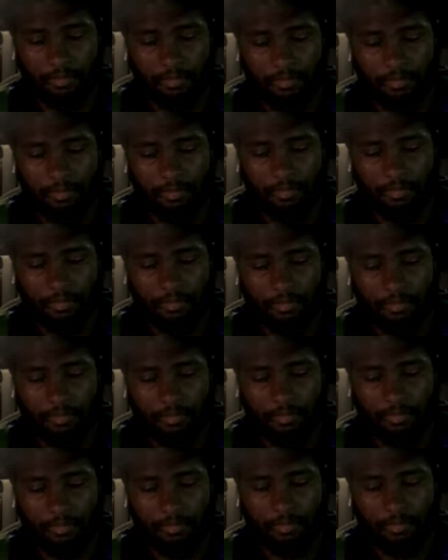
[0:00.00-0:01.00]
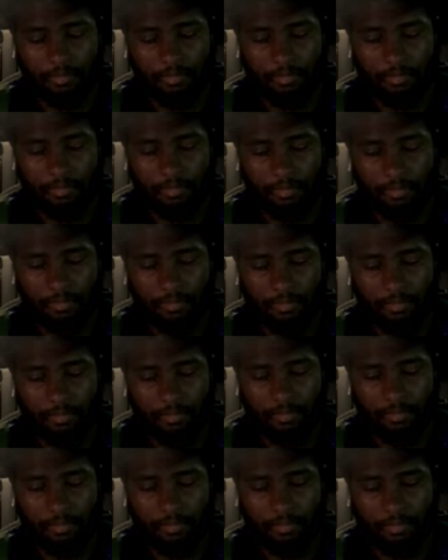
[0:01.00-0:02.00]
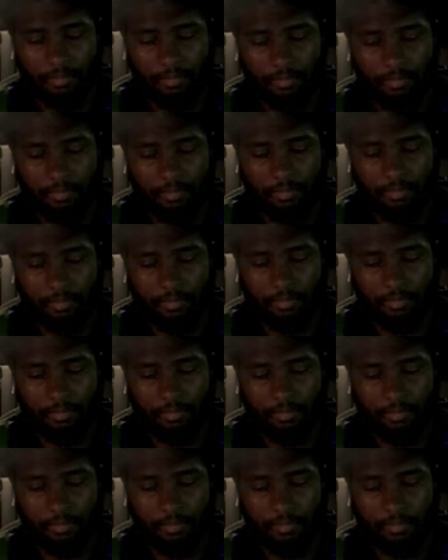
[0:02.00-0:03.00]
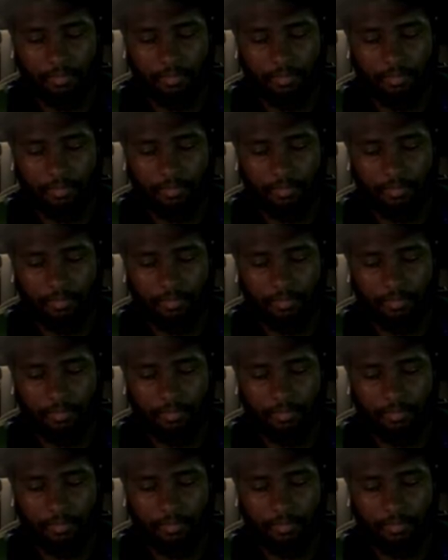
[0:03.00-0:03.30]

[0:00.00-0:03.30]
[no speech]